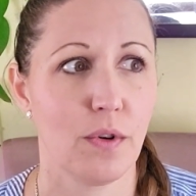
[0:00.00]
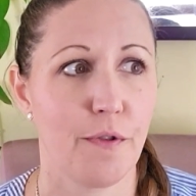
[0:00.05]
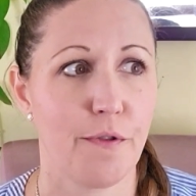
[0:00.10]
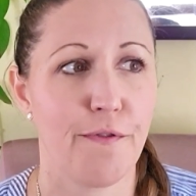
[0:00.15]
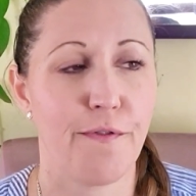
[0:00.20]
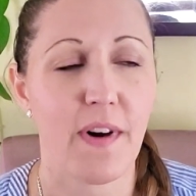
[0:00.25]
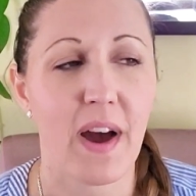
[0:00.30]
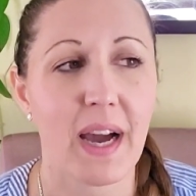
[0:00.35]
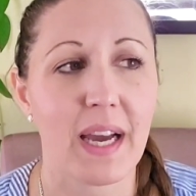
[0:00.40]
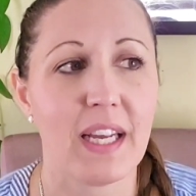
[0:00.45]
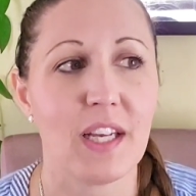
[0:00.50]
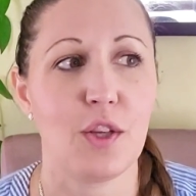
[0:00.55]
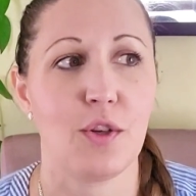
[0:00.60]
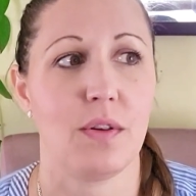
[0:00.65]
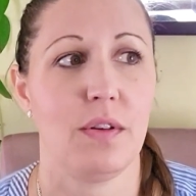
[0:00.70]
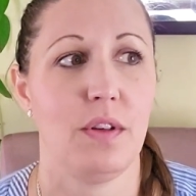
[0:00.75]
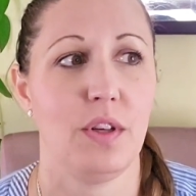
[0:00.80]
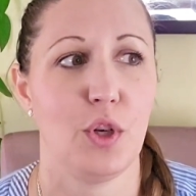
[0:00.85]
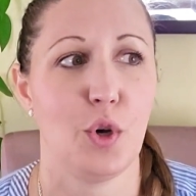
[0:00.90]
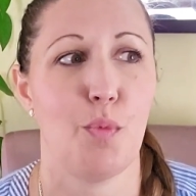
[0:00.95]
find,
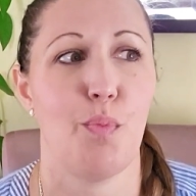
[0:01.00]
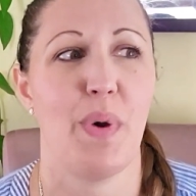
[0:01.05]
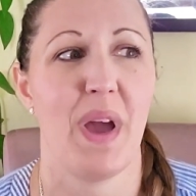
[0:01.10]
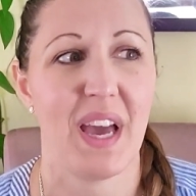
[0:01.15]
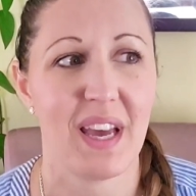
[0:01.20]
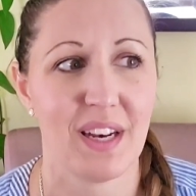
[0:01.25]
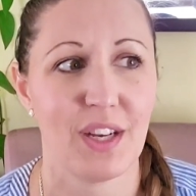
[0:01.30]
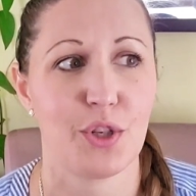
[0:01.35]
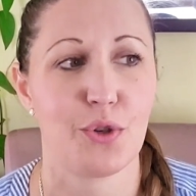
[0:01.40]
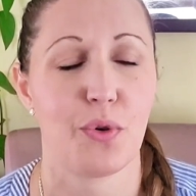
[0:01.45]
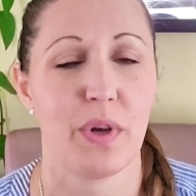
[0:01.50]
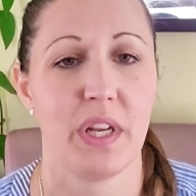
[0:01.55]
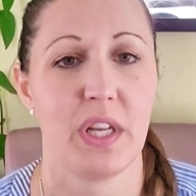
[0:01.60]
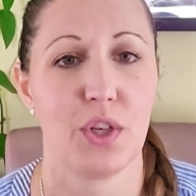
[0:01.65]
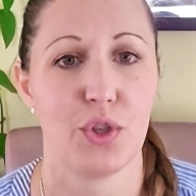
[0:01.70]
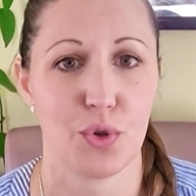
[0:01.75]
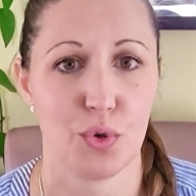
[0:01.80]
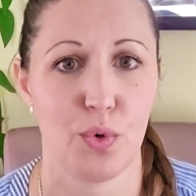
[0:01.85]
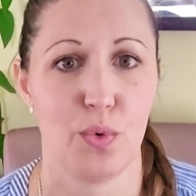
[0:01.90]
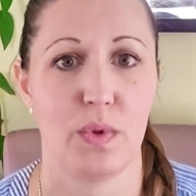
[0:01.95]
you know, penetrating
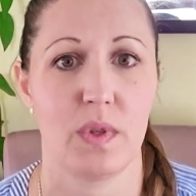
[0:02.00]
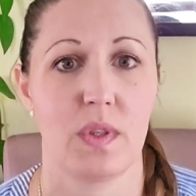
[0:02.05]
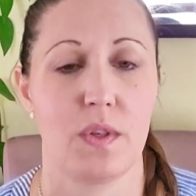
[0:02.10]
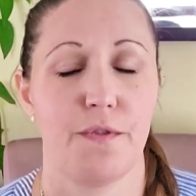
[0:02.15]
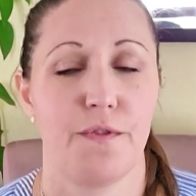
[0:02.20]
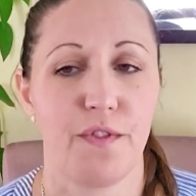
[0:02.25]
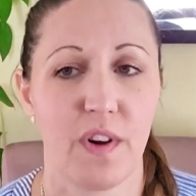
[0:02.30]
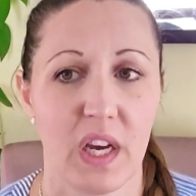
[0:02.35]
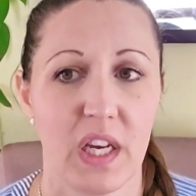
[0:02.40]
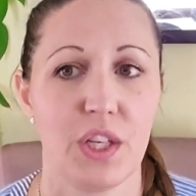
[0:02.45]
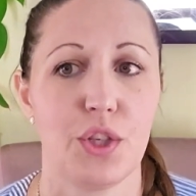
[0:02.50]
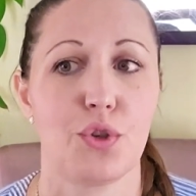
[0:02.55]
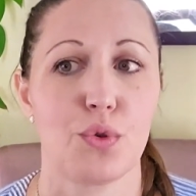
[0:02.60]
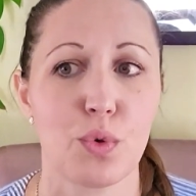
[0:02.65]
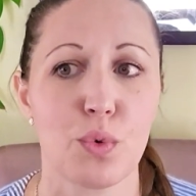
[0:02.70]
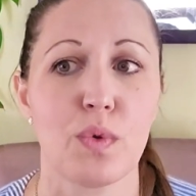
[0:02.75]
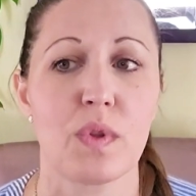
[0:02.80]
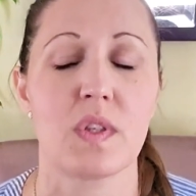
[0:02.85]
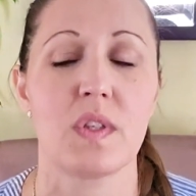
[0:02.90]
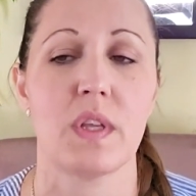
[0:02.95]
truths, to find
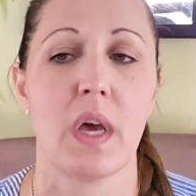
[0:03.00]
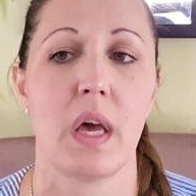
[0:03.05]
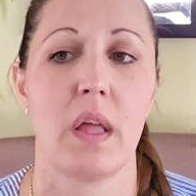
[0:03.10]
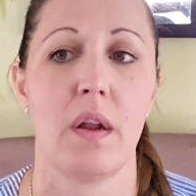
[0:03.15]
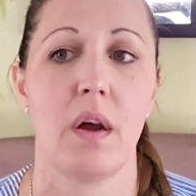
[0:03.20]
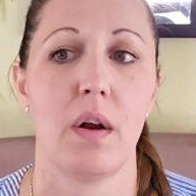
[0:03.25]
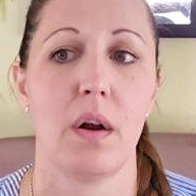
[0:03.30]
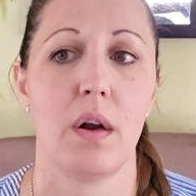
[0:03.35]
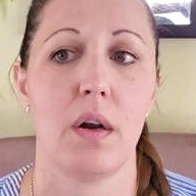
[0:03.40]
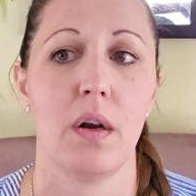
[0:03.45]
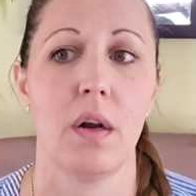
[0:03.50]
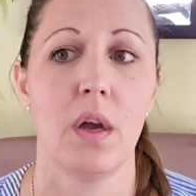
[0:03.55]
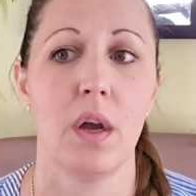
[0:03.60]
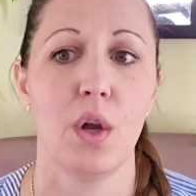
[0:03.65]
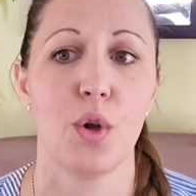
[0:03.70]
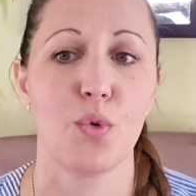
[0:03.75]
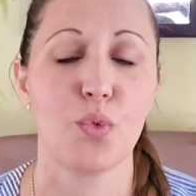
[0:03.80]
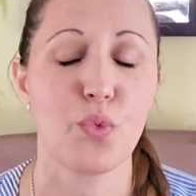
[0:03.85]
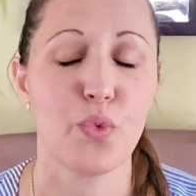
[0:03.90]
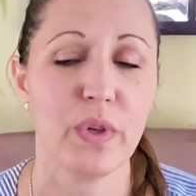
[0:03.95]
truths that are
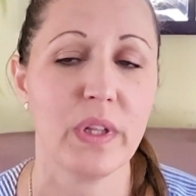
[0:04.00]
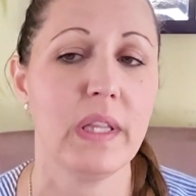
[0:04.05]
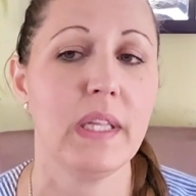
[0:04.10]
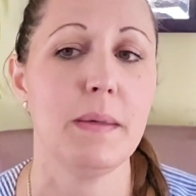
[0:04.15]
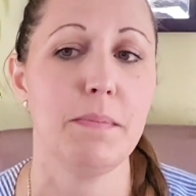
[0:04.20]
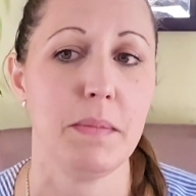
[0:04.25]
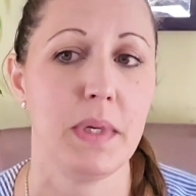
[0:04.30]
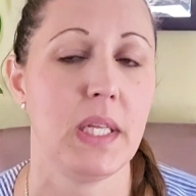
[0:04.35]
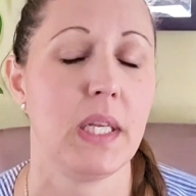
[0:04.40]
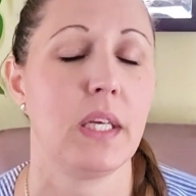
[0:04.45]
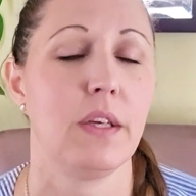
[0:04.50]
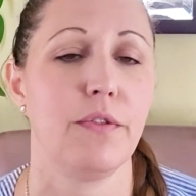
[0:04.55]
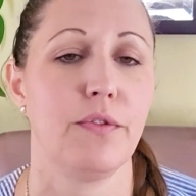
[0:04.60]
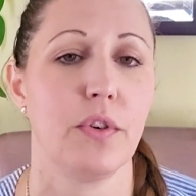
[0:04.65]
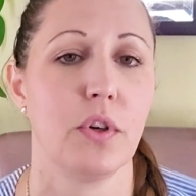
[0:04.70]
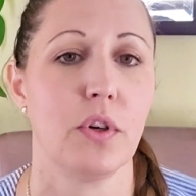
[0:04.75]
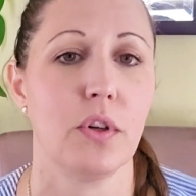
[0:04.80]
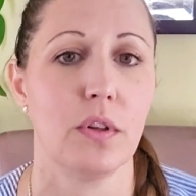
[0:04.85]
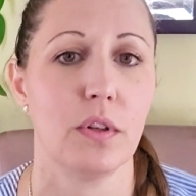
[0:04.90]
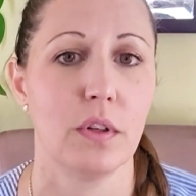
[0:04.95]
really
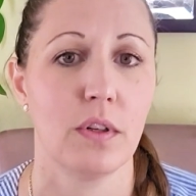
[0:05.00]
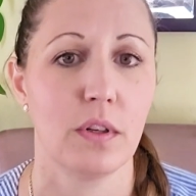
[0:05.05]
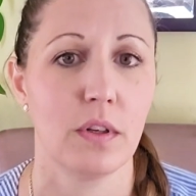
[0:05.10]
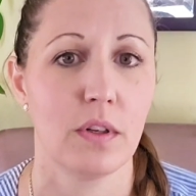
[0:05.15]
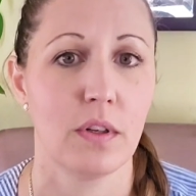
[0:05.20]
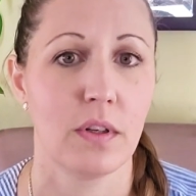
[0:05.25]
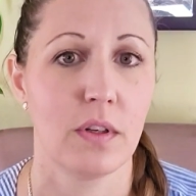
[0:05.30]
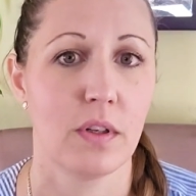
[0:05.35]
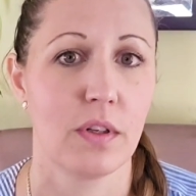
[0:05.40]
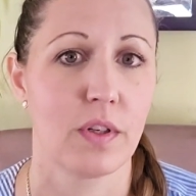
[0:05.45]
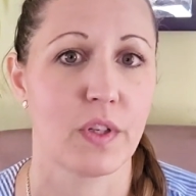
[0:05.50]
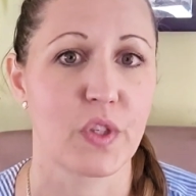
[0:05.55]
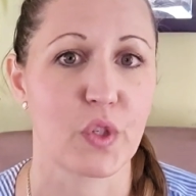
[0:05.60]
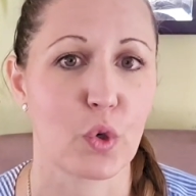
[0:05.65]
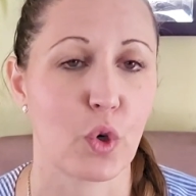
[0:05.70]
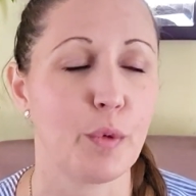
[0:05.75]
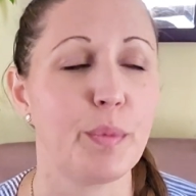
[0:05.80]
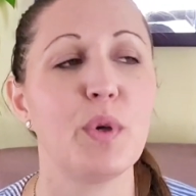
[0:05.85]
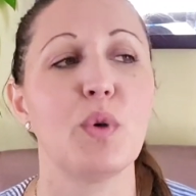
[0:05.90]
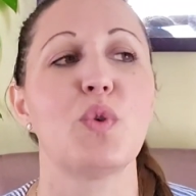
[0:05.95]
meaningful.
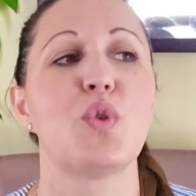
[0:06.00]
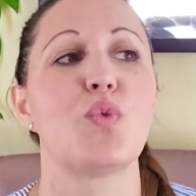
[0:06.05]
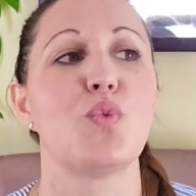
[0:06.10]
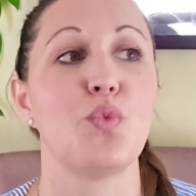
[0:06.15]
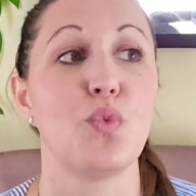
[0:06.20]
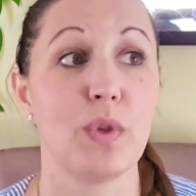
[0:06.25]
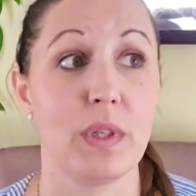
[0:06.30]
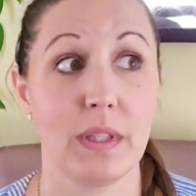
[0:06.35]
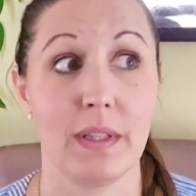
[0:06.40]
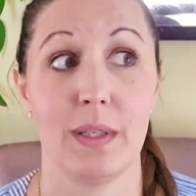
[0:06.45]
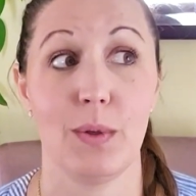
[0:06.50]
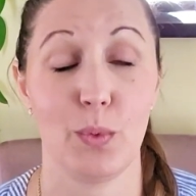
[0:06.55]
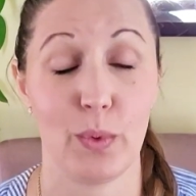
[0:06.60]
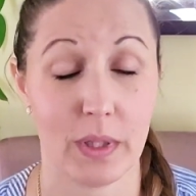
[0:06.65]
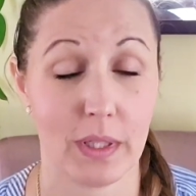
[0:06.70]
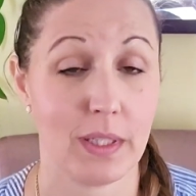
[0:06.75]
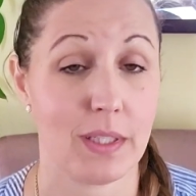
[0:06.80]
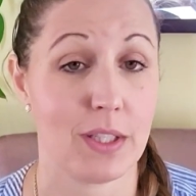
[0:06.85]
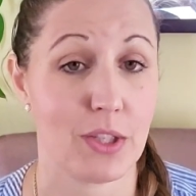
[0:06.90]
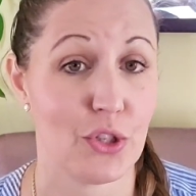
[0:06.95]
Scorpio is really
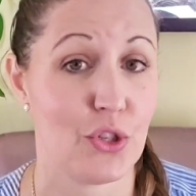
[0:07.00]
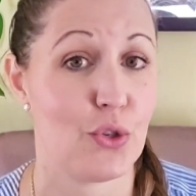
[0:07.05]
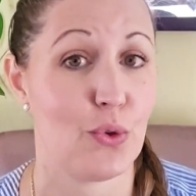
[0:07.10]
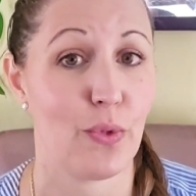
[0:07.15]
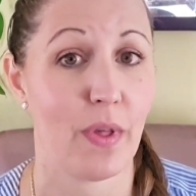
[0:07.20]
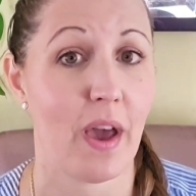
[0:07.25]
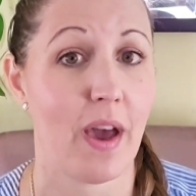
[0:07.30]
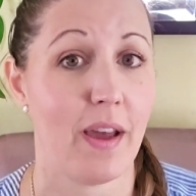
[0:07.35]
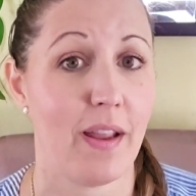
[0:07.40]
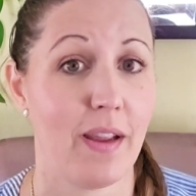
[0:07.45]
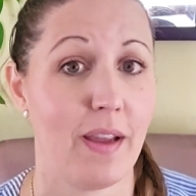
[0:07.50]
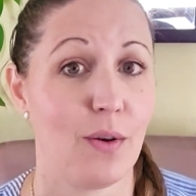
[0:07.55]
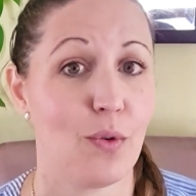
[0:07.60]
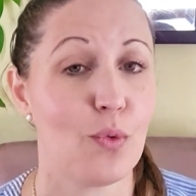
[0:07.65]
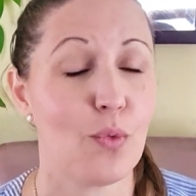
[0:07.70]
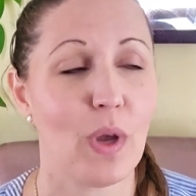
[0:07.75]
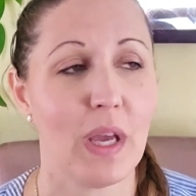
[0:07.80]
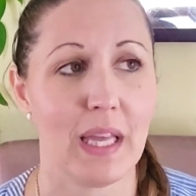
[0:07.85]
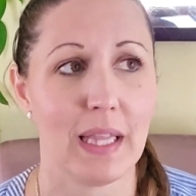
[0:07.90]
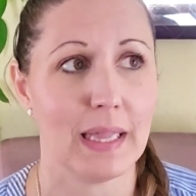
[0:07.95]
willing to do that. It,
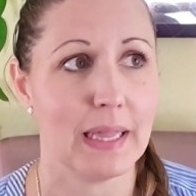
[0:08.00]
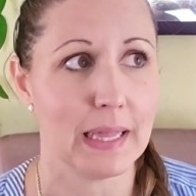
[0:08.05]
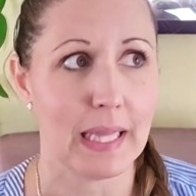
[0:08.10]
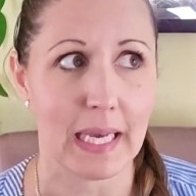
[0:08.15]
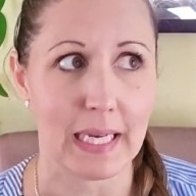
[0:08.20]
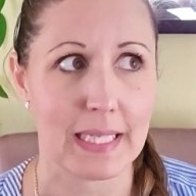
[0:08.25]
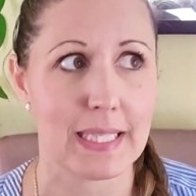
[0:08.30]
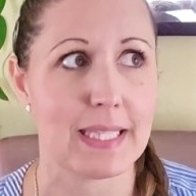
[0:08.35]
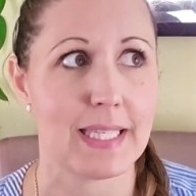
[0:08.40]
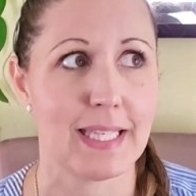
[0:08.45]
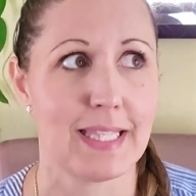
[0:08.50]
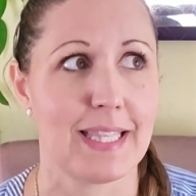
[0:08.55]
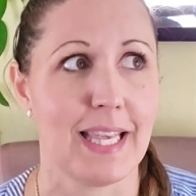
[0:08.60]
it likes to